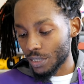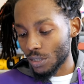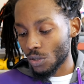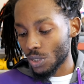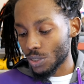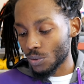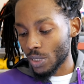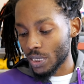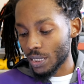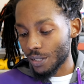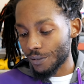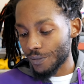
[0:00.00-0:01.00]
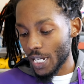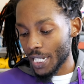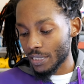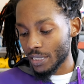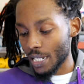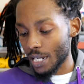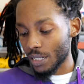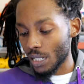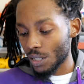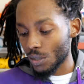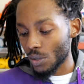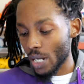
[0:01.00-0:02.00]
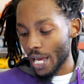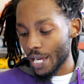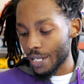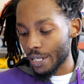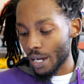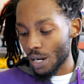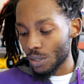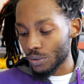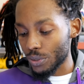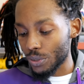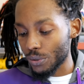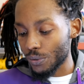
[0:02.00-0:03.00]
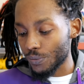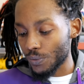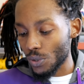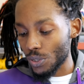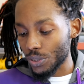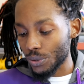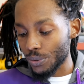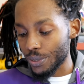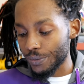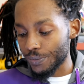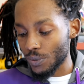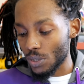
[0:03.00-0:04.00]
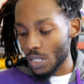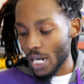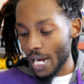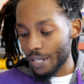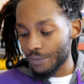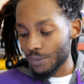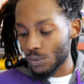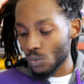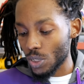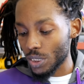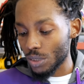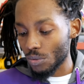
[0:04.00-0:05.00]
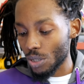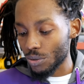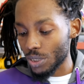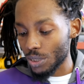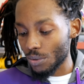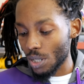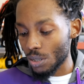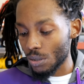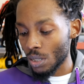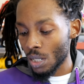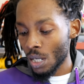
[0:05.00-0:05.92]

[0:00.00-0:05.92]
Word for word: of course 175 style code 802434 hyphen 100.